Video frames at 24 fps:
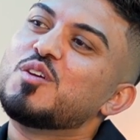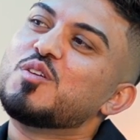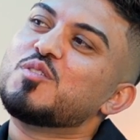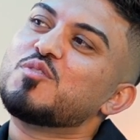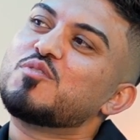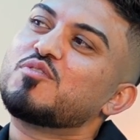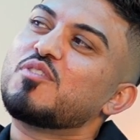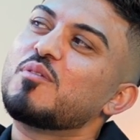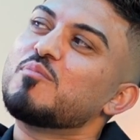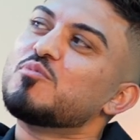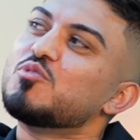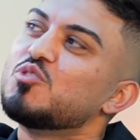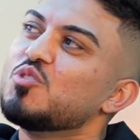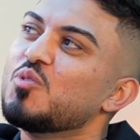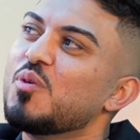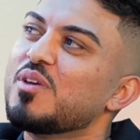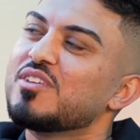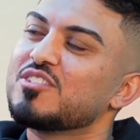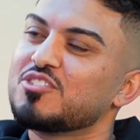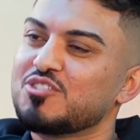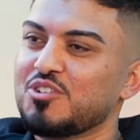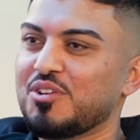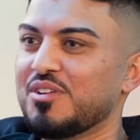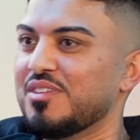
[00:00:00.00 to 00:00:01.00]
from
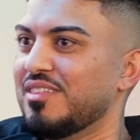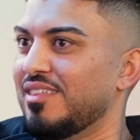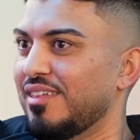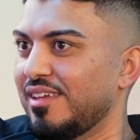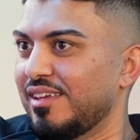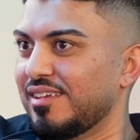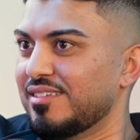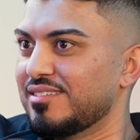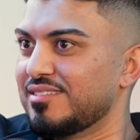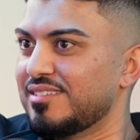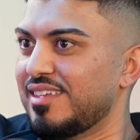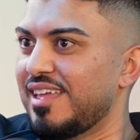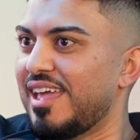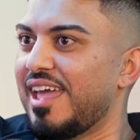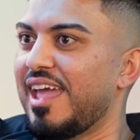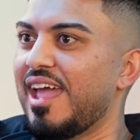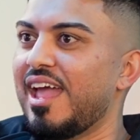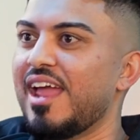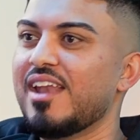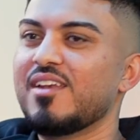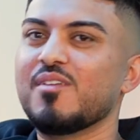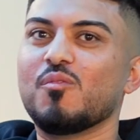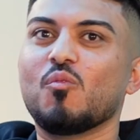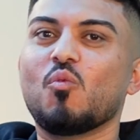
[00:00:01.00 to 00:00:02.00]
doing certain things
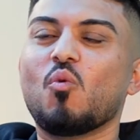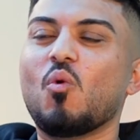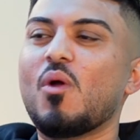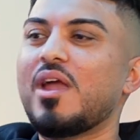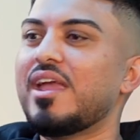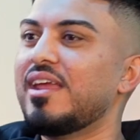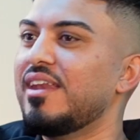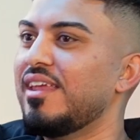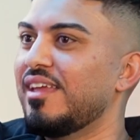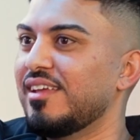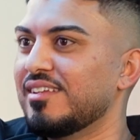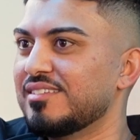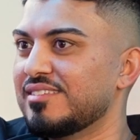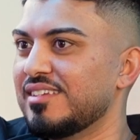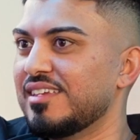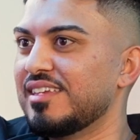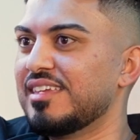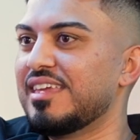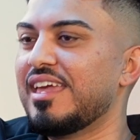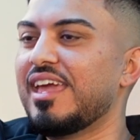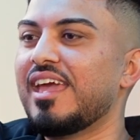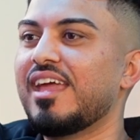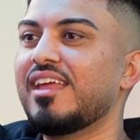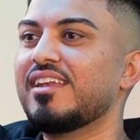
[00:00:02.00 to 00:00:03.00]
and waiting to
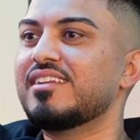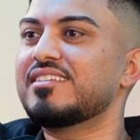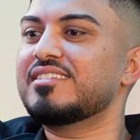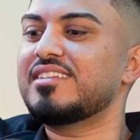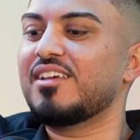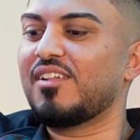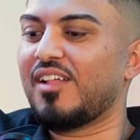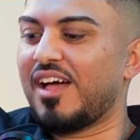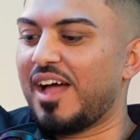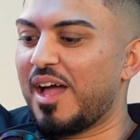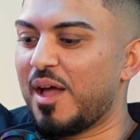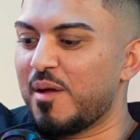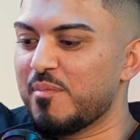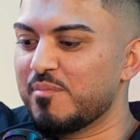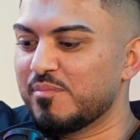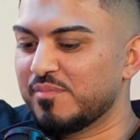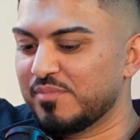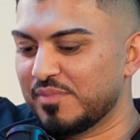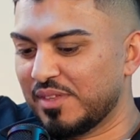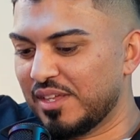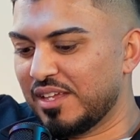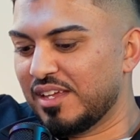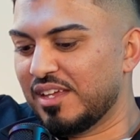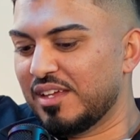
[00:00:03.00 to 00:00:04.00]
get till I'm